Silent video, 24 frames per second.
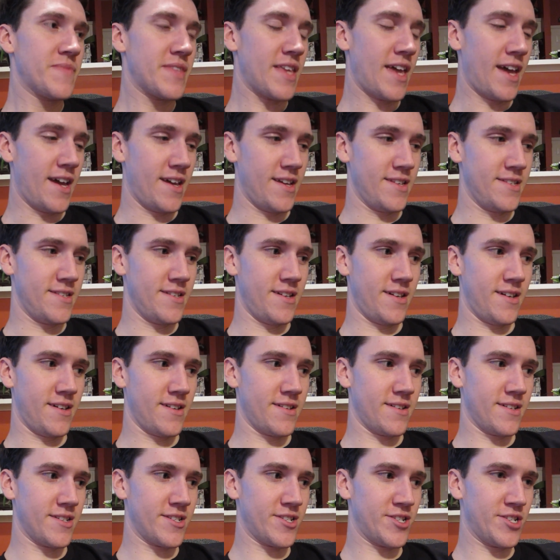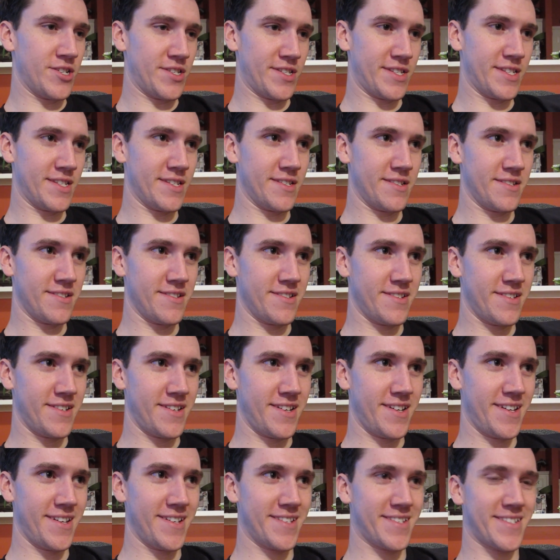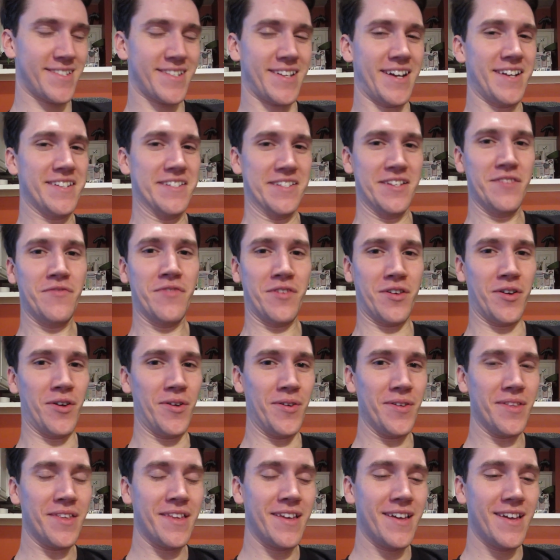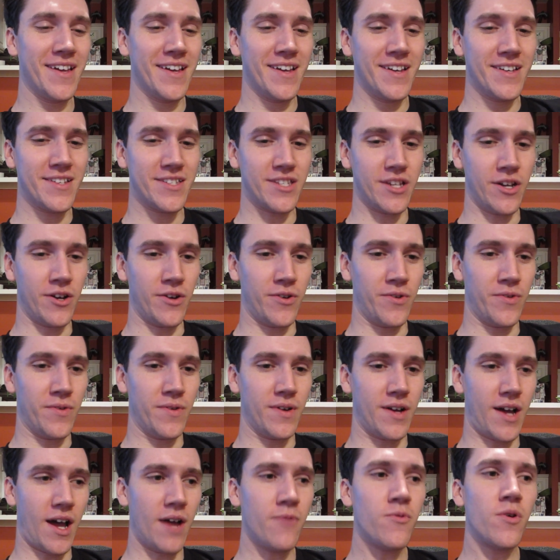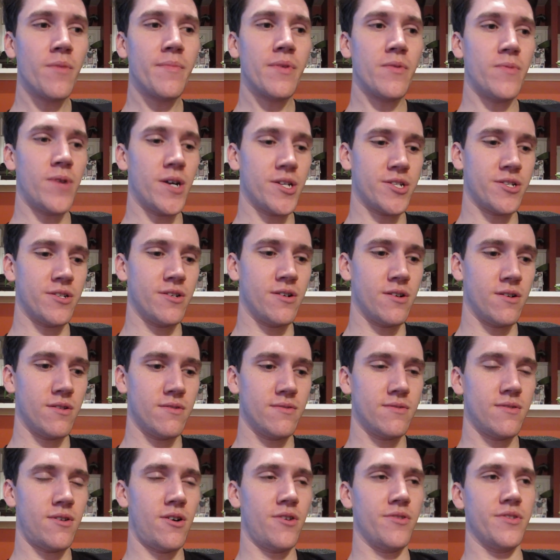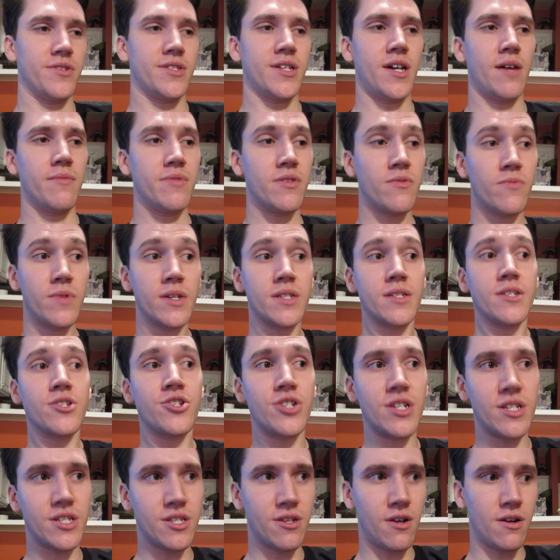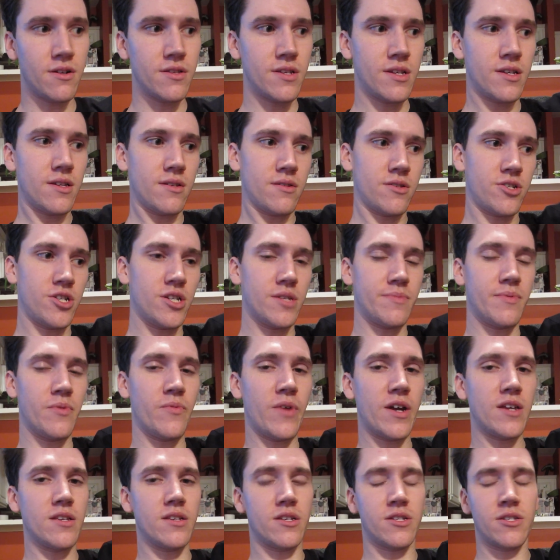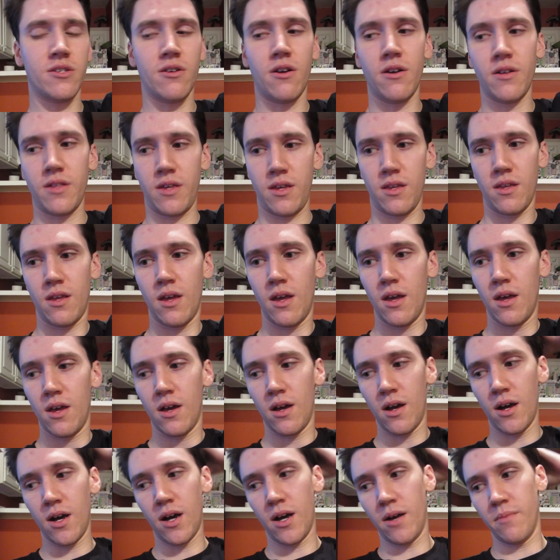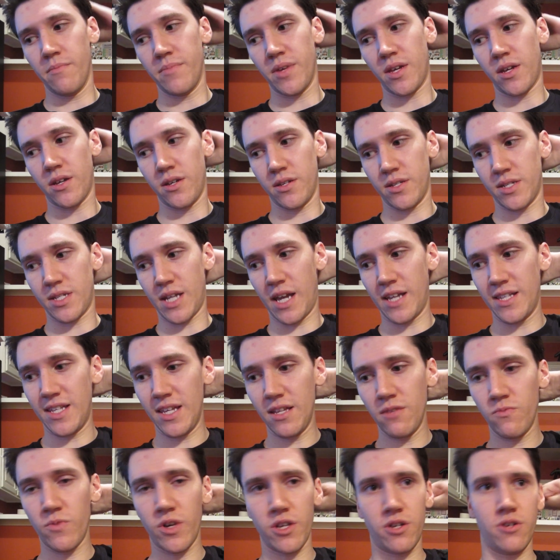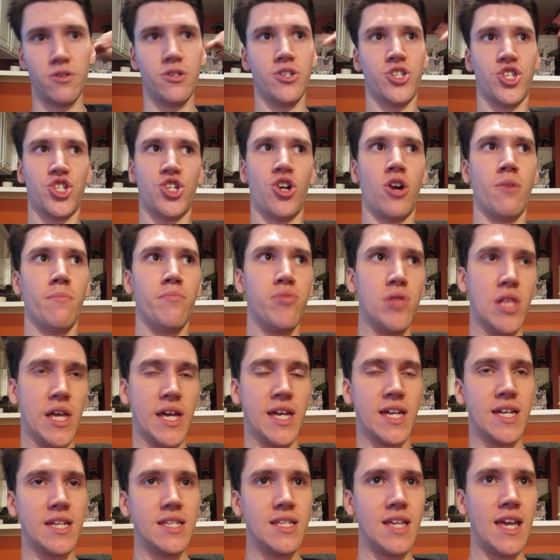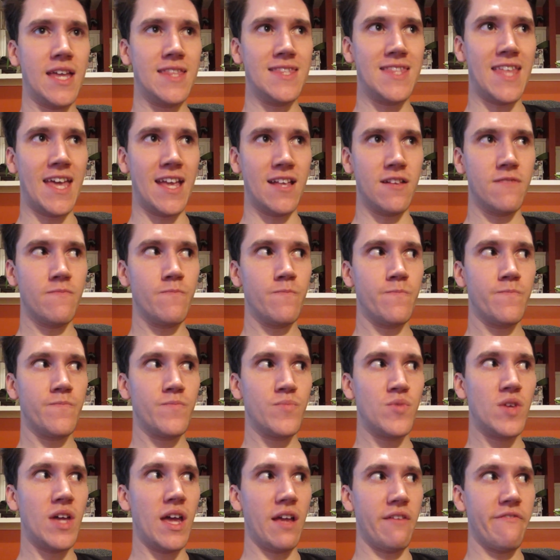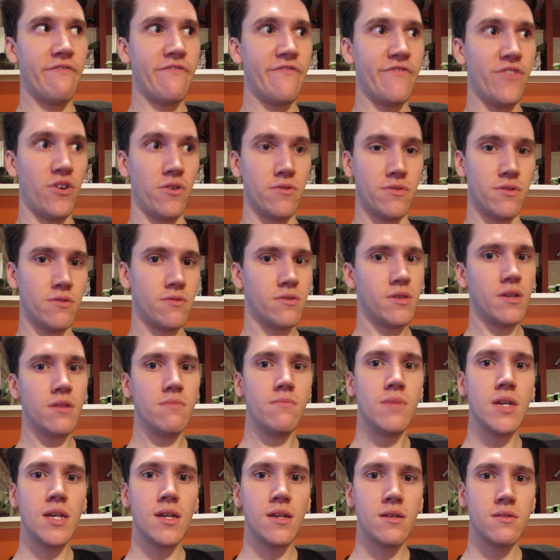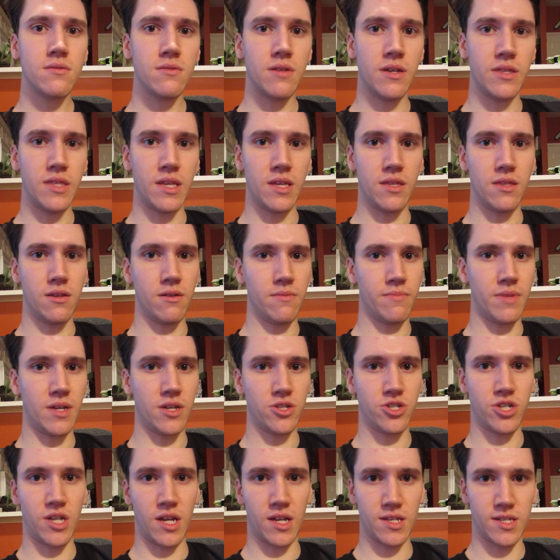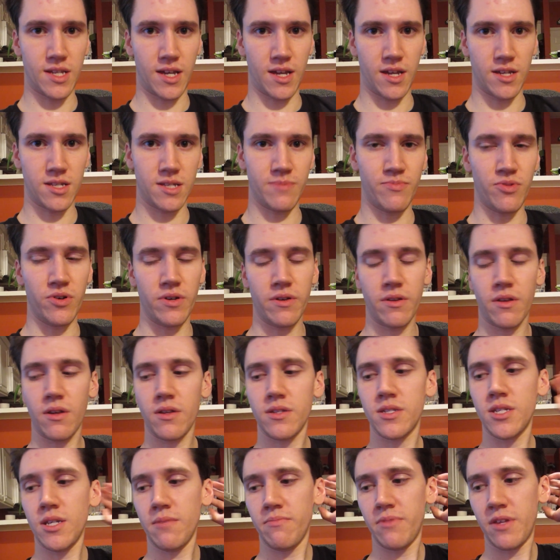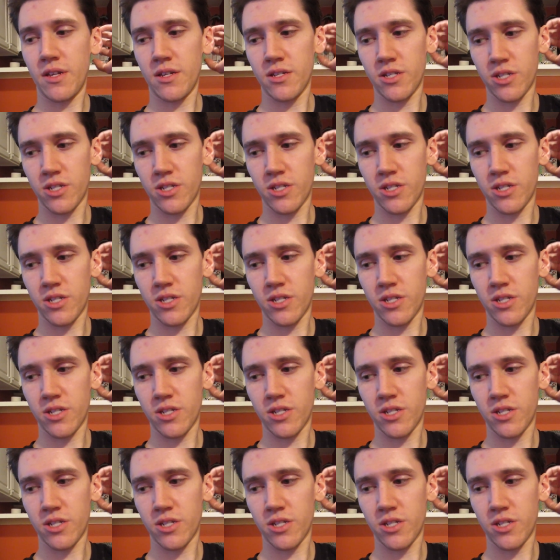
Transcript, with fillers: And uh, it's just, it's kind of difficult. So I won't be watching her all the time. The reason she started it, she's been waiting to start it um, because I didn't want her to start playing it and then get further than me, and then there'd be a chance I get spoiled on something.